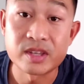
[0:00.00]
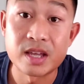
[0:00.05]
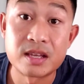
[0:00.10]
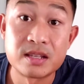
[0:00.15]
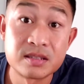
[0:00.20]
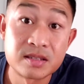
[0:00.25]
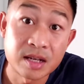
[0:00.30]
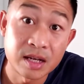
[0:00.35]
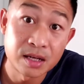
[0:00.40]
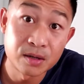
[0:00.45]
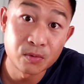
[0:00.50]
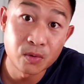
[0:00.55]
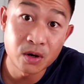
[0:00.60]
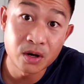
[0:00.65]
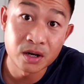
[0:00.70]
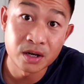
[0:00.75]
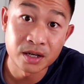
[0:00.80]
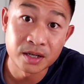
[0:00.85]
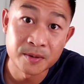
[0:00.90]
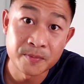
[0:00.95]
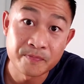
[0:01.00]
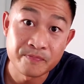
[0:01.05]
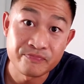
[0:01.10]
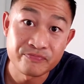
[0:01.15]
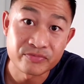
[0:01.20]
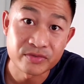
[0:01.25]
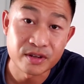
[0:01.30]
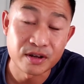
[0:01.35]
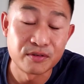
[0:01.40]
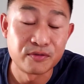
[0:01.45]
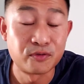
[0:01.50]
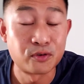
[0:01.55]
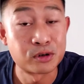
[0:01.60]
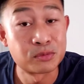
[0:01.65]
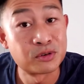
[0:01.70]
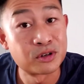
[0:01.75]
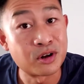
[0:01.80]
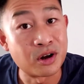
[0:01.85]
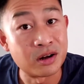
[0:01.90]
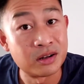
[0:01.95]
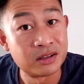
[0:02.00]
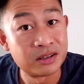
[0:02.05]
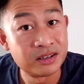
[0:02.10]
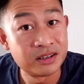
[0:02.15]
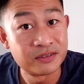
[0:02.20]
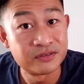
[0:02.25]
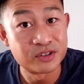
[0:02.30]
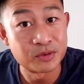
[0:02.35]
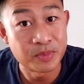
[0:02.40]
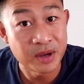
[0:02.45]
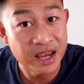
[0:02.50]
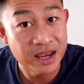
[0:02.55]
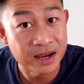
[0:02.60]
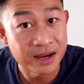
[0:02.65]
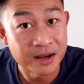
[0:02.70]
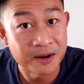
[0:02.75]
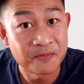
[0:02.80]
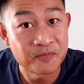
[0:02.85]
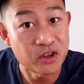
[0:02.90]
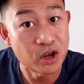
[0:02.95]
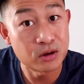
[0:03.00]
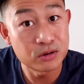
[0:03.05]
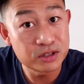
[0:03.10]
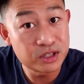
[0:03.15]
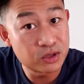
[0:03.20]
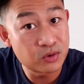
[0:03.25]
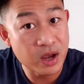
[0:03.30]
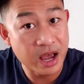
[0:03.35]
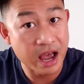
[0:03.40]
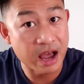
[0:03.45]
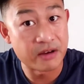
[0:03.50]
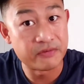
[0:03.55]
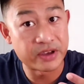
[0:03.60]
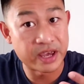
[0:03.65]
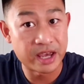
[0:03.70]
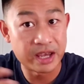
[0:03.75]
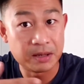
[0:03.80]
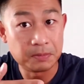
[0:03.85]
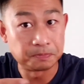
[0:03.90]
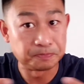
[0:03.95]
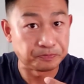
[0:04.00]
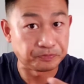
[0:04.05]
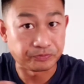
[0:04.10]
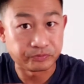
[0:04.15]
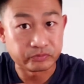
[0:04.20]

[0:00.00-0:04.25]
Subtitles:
In Taiwan, a former colony of Japan, also have a